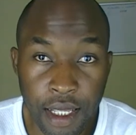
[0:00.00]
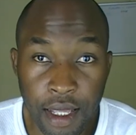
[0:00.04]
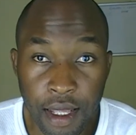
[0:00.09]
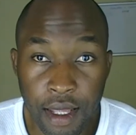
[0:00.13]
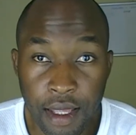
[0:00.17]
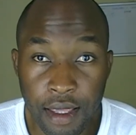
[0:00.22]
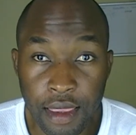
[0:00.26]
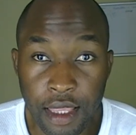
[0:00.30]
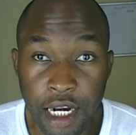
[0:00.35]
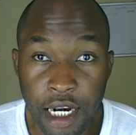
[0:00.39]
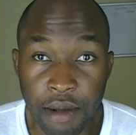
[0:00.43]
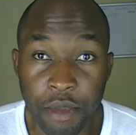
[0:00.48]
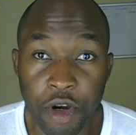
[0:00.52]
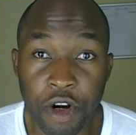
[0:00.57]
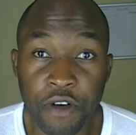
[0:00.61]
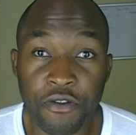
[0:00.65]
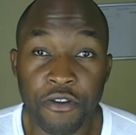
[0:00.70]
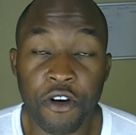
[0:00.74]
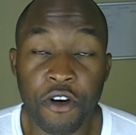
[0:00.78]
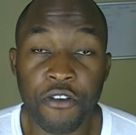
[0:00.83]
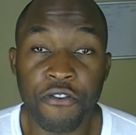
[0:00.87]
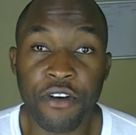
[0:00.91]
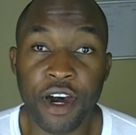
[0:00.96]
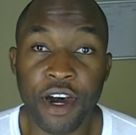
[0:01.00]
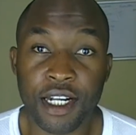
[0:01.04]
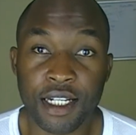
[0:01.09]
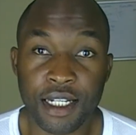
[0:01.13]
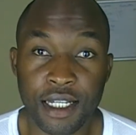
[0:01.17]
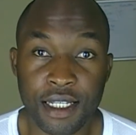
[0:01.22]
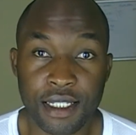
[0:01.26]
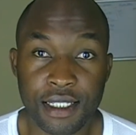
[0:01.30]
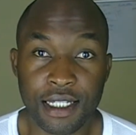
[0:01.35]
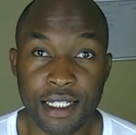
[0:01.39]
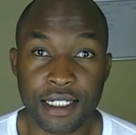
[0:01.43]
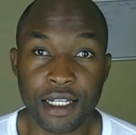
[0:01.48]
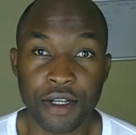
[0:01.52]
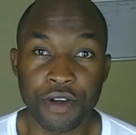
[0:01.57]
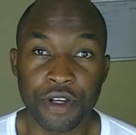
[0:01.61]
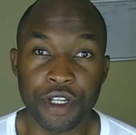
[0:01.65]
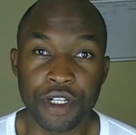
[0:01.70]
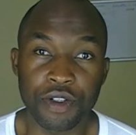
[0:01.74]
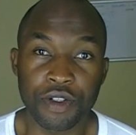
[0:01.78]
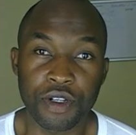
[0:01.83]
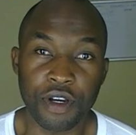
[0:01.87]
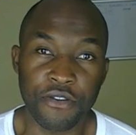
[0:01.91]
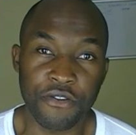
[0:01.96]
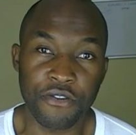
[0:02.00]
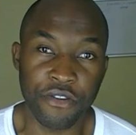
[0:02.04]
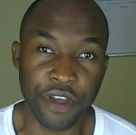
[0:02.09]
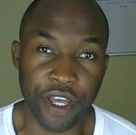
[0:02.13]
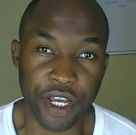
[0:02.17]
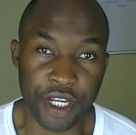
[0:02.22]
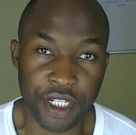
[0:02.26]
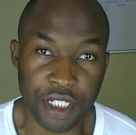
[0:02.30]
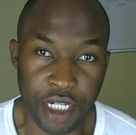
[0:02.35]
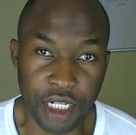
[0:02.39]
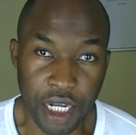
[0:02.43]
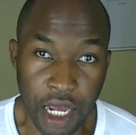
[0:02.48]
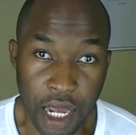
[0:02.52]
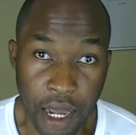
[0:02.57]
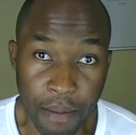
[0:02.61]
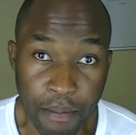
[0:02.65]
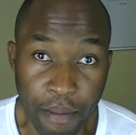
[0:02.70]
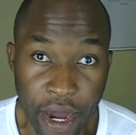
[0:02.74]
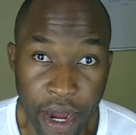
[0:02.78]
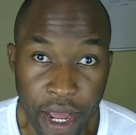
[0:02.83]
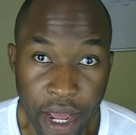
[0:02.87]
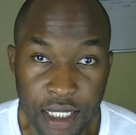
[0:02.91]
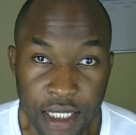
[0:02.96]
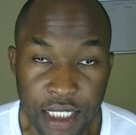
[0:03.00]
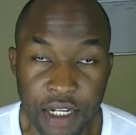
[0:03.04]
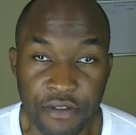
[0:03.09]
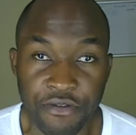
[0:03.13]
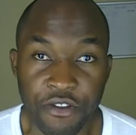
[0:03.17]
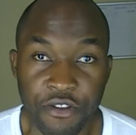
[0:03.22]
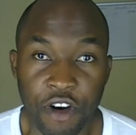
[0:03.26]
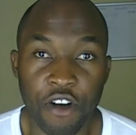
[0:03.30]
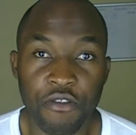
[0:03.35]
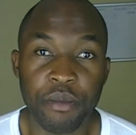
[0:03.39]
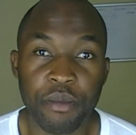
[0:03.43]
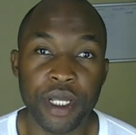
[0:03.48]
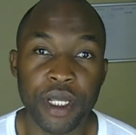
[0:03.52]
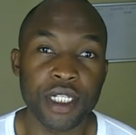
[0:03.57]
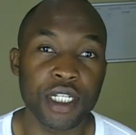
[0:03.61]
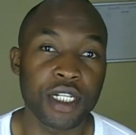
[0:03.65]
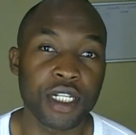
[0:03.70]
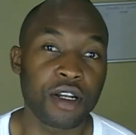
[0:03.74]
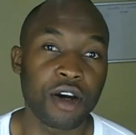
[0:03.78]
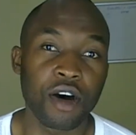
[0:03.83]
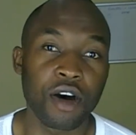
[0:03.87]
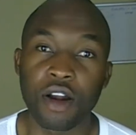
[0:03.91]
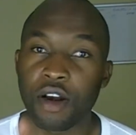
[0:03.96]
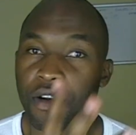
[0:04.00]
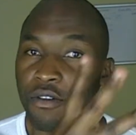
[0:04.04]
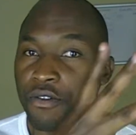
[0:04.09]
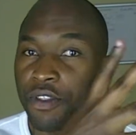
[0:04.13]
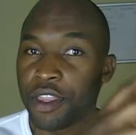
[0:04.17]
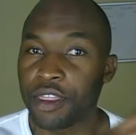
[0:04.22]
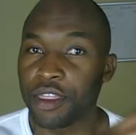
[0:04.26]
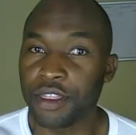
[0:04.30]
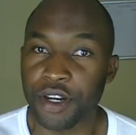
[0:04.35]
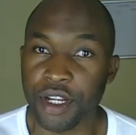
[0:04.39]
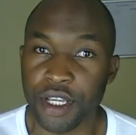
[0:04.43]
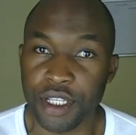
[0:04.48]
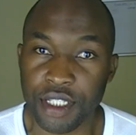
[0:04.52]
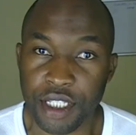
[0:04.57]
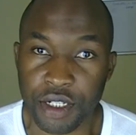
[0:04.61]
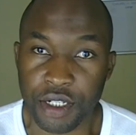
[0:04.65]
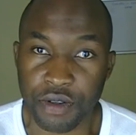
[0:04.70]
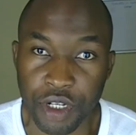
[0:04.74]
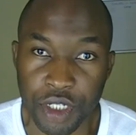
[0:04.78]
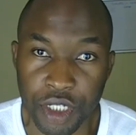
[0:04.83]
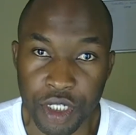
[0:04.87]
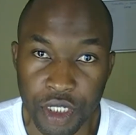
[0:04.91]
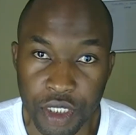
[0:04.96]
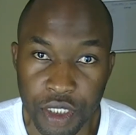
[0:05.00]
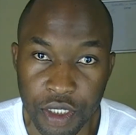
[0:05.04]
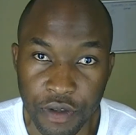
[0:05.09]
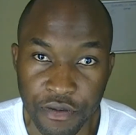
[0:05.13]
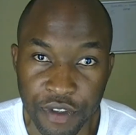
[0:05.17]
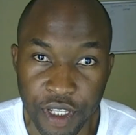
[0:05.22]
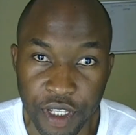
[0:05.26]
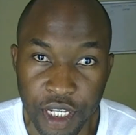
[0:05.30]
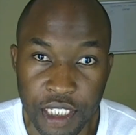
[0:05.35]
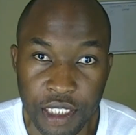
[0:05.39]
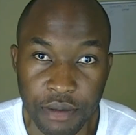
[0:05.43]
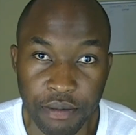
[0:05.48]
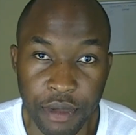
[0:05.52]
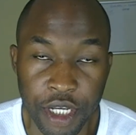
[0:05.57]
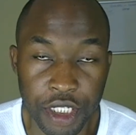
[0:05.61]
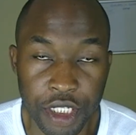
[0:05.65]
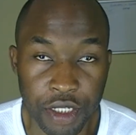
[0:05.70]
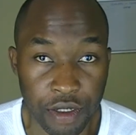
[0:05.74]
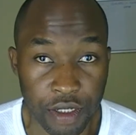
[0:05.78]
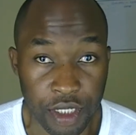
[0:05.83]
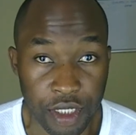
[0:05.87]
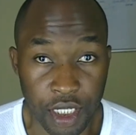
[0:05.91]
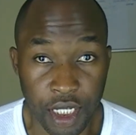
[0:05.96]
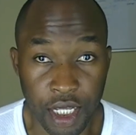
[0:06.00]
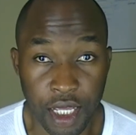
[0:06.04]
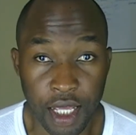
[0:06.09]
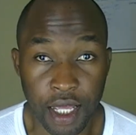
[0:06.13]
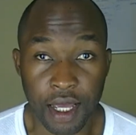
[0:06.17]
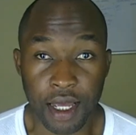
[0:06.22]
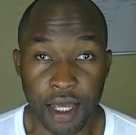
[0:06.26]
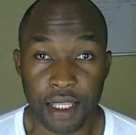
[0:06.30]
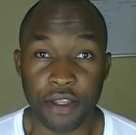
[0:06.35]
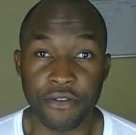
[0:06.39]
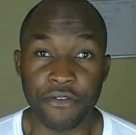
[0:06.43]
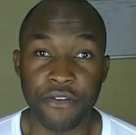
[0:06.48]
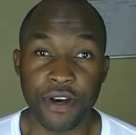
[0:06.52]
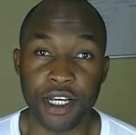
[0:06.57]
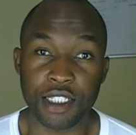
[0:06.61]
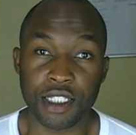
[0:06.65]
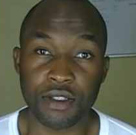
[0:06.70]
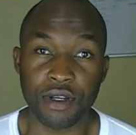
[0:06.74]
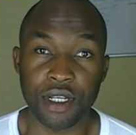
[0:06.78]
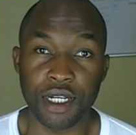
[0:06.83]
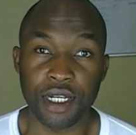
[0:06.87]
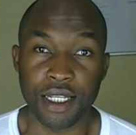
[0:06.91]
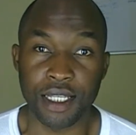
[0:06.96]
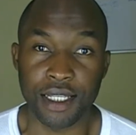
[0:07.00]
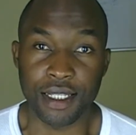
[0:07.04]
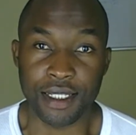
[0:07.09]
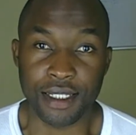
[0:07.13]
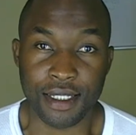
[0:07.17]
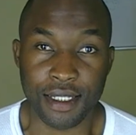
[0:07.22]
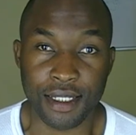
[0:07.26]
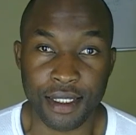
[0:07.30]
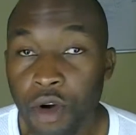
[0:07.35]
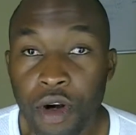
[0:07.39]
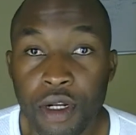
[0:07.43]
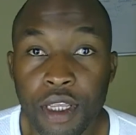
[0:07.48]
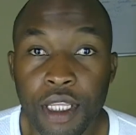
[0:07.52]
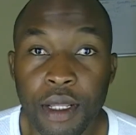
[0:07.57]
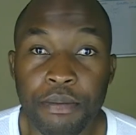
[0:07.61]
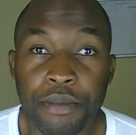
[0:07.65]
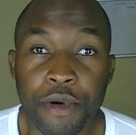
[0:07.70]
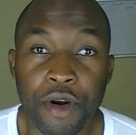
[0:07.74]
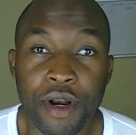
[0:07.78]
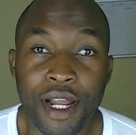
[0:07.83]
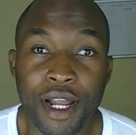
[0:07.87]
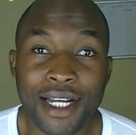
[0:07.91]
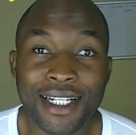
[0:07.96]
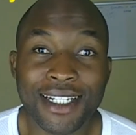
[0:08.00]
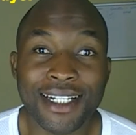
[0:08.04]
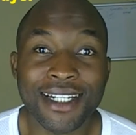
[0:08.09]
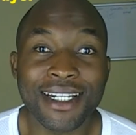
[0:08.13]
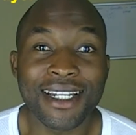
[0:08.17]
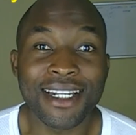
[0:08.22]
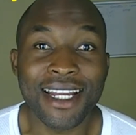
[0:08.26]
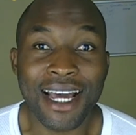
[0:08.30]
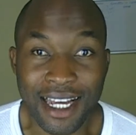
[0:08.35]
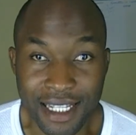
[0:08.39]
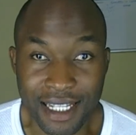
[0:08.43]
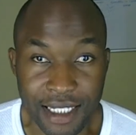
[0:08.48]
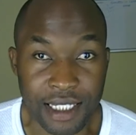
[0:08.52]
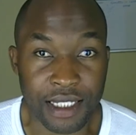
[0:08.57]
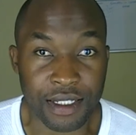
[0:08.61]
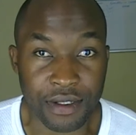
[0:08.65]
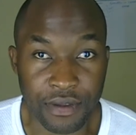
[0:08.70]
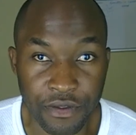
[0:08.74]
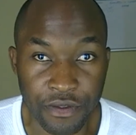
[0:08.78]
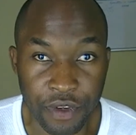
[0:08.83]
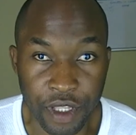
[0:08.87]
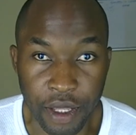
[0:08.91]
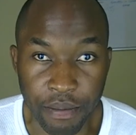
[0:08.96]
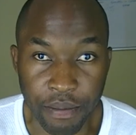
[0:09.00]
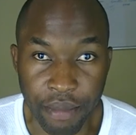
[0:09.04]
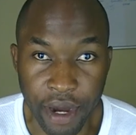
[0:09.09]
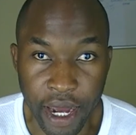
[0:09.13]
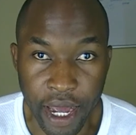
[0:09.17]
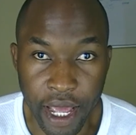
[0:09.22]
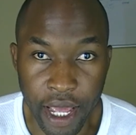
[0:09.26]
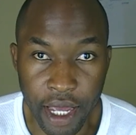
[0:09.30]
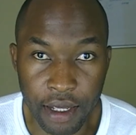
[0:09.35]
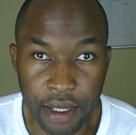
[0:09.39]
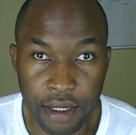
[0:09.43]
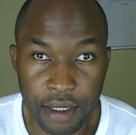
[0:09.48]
there are about 4 factors that are going to affect buyer's involvement in all of the 3 situations we've just mentioned. And the first one is what the product does for the buyer.